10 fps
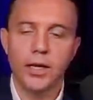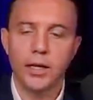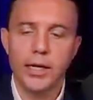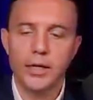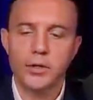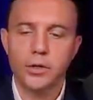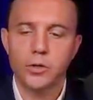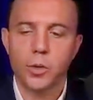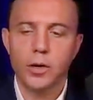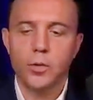leading to the
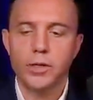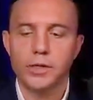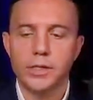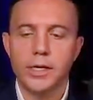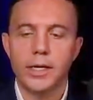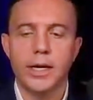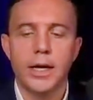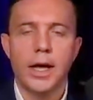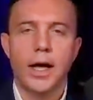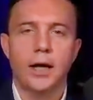21C
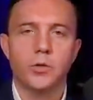uh,